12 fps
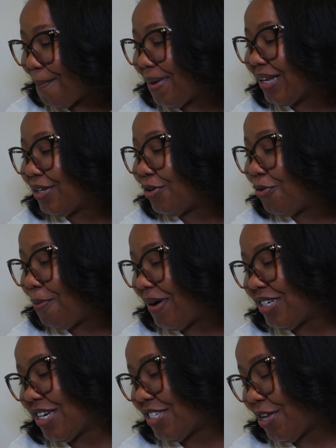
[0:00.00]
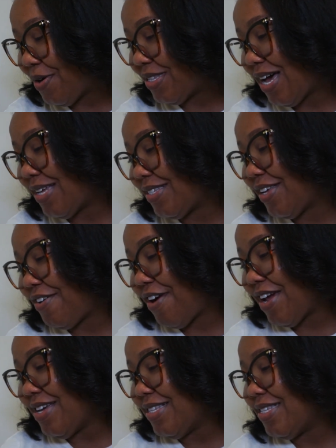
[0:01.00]
But no, but just I was asking,
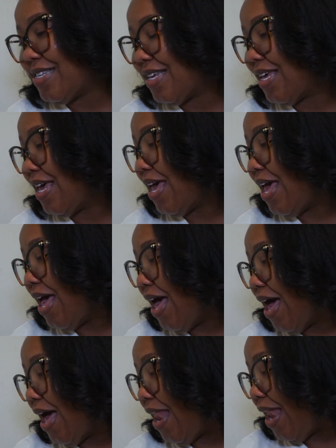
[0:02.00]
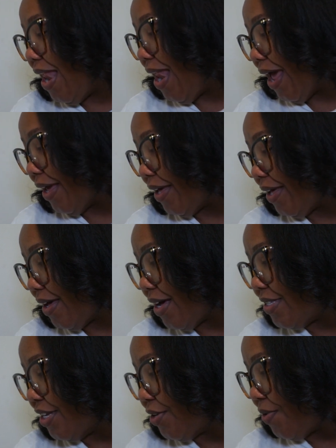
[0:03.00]
right? Like,
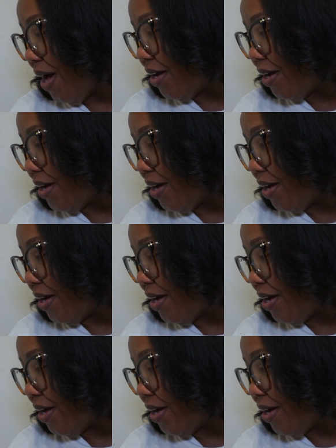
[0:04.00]
because you know